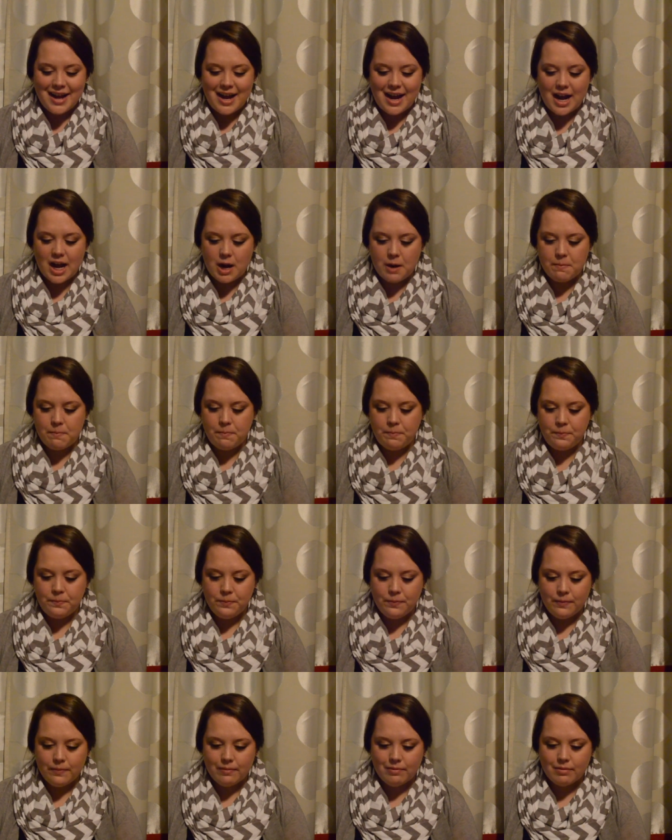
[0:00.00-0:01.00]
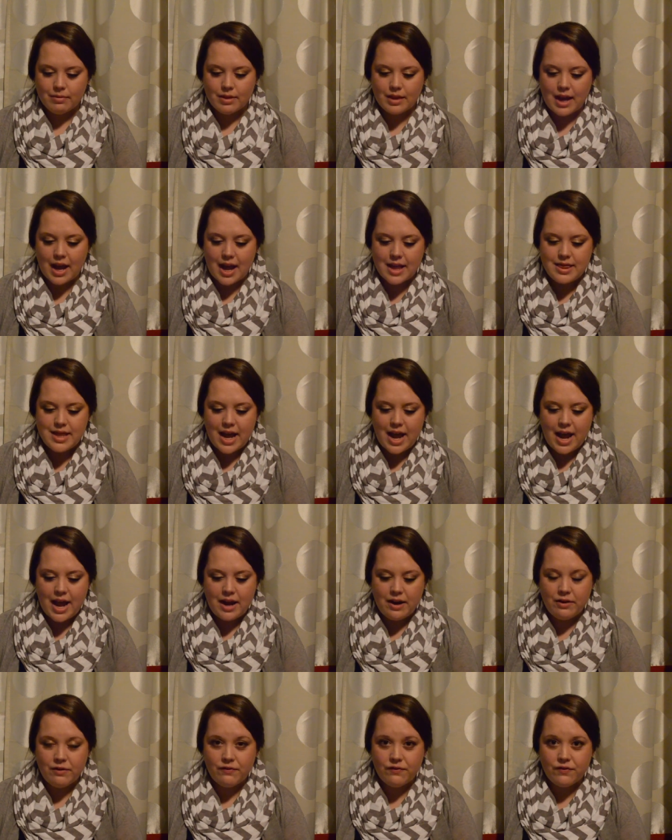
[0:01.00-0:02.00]
Um, and
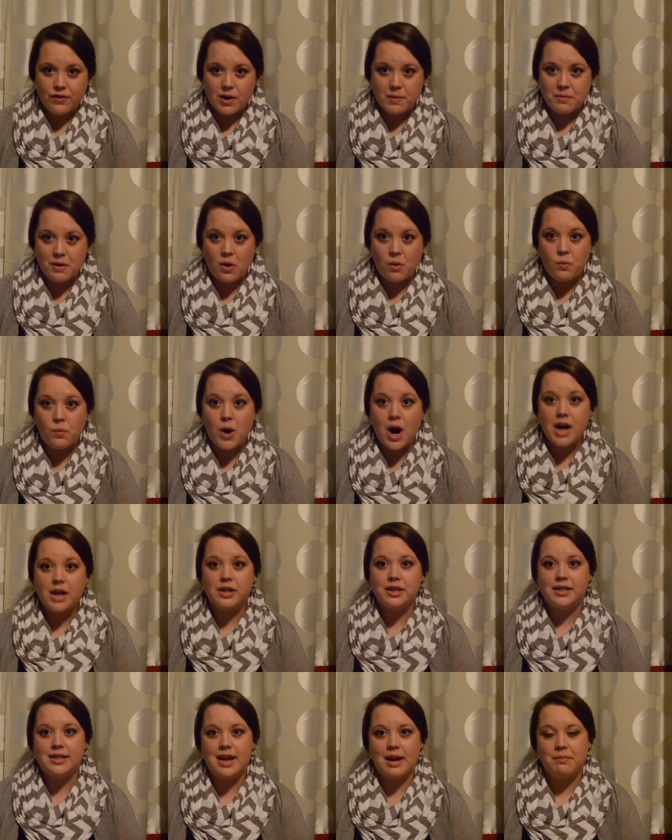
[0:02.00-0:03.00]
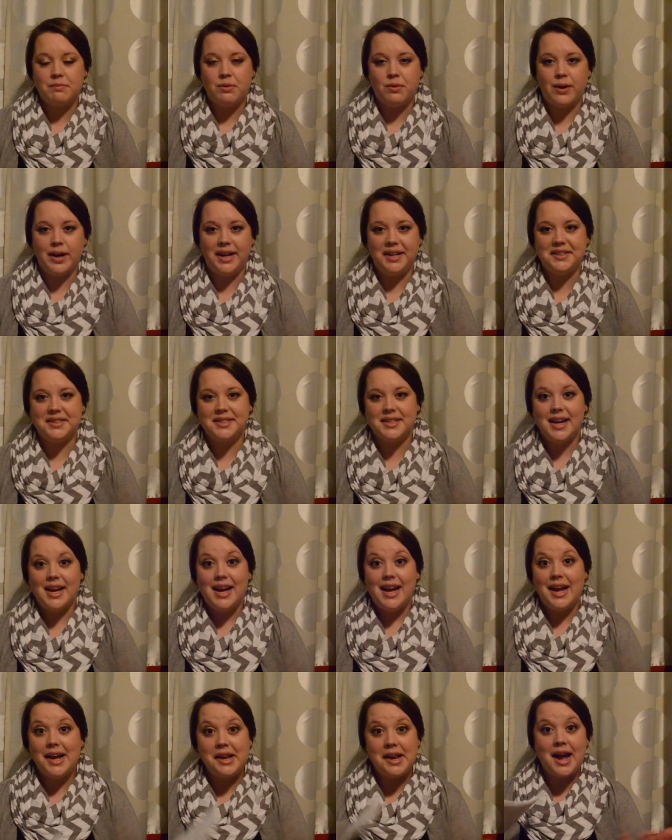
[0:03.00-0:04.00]
then from a water standpoint,
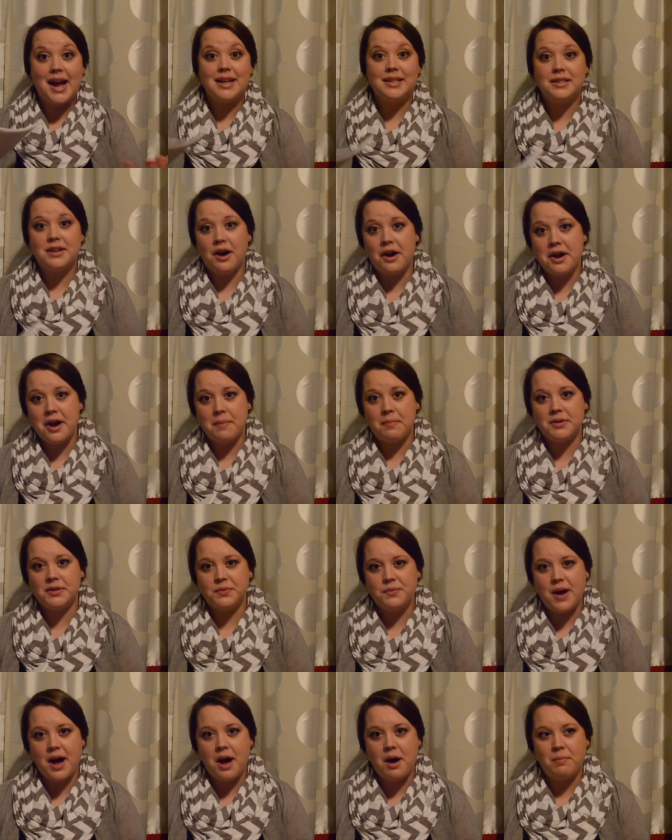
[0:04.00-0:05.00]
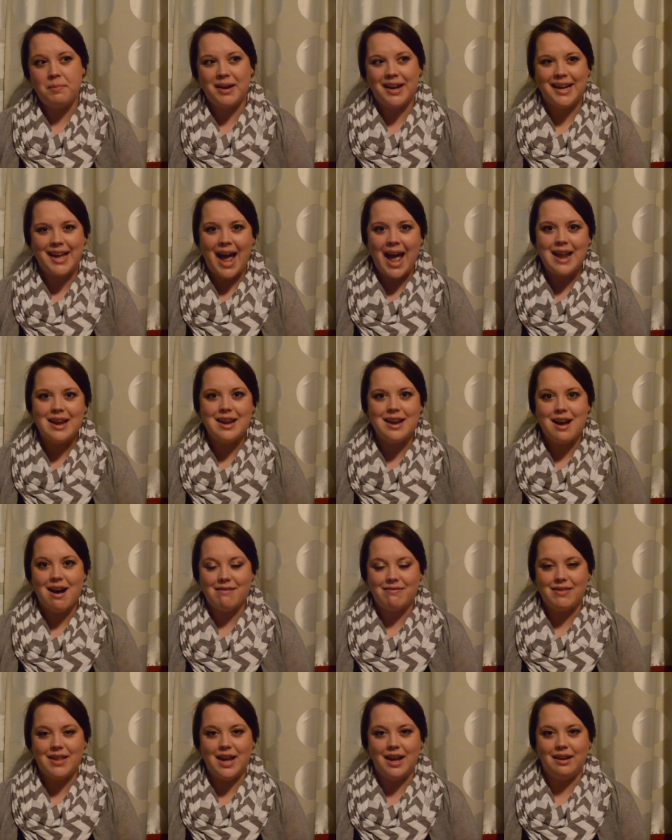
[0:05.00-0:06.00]
it has gone up as well, but again,
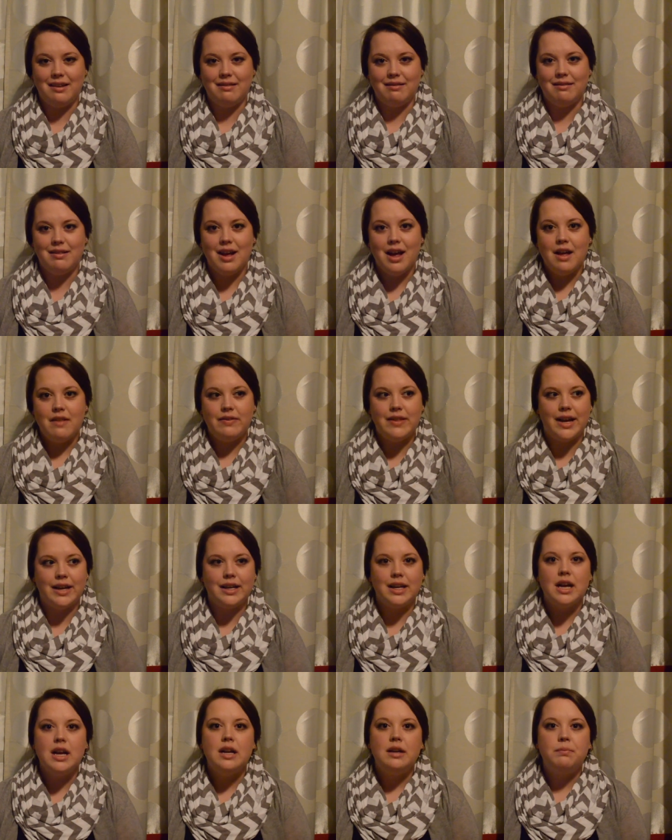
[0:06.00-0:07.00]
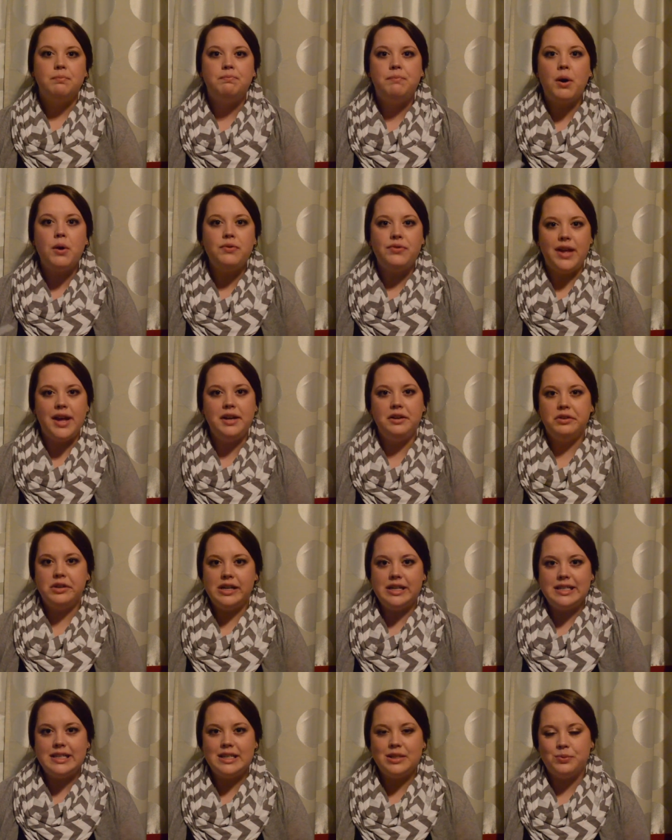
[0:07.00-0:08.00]
nothing like both
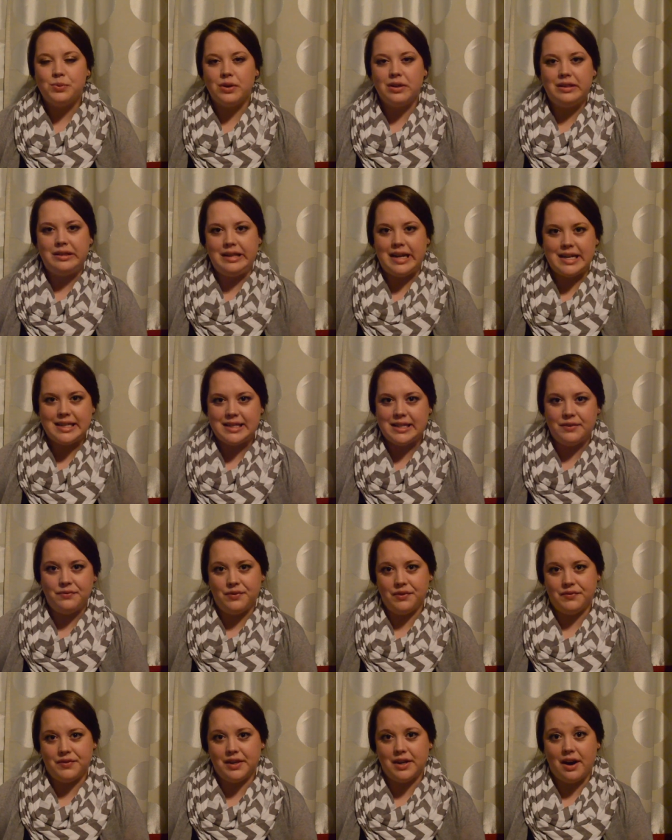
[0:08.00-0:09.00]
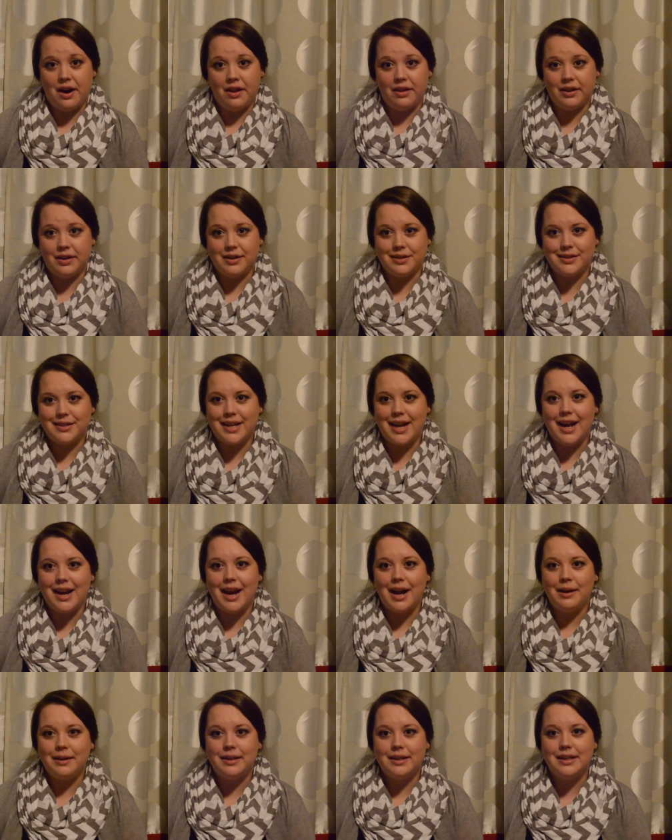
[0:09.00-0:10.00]
increases were less than $50 and
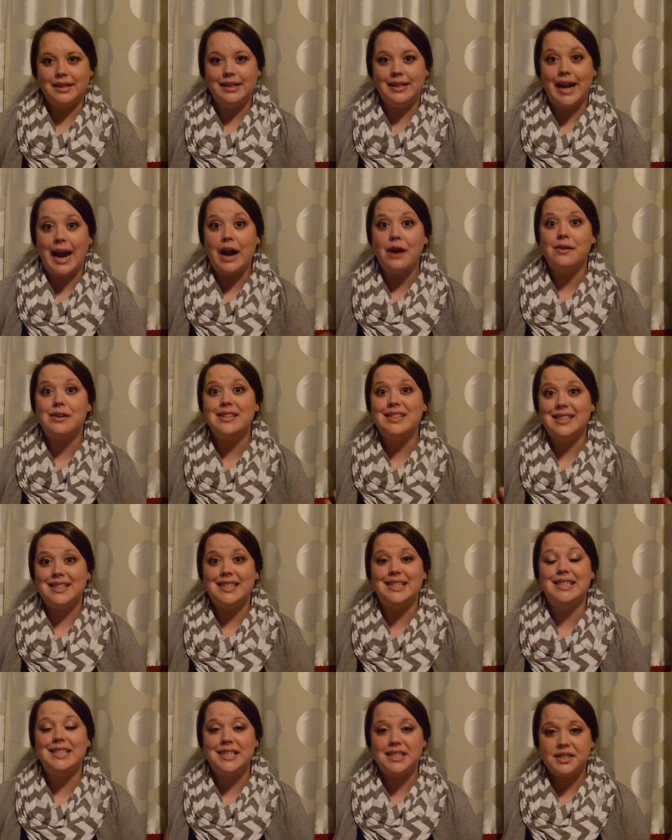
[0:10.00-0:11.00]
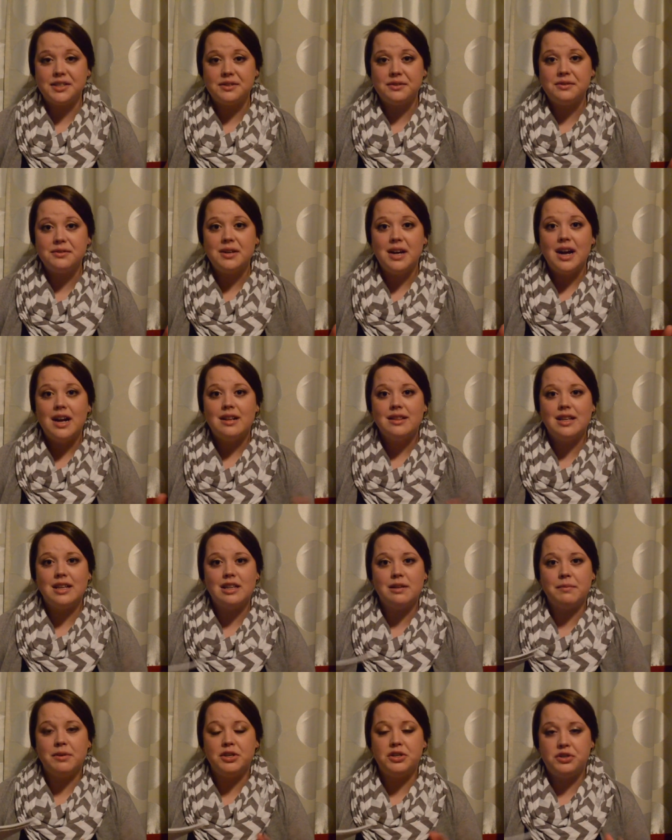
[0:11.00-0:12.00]
I can guarantee you that
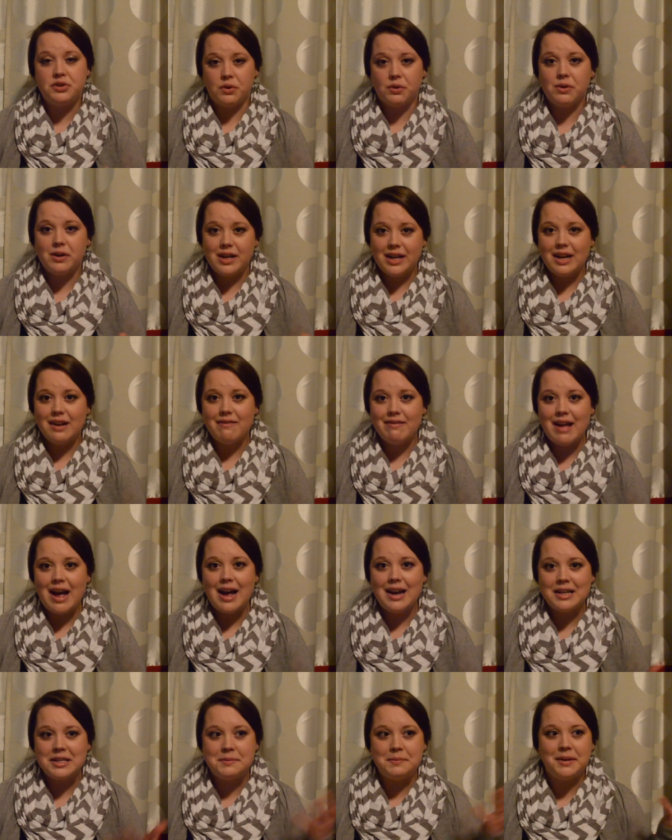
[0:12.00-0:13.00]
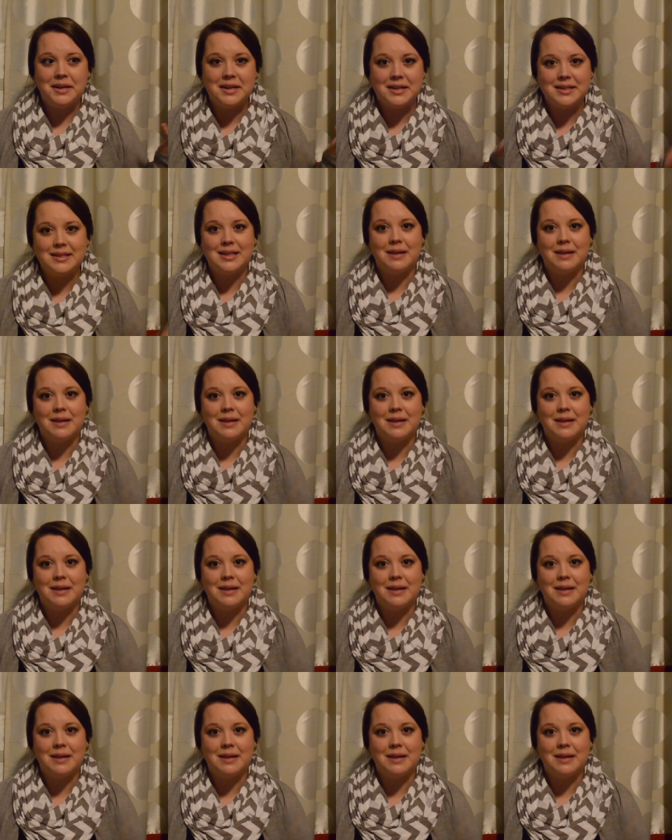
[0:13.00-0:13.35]
the majority of that is because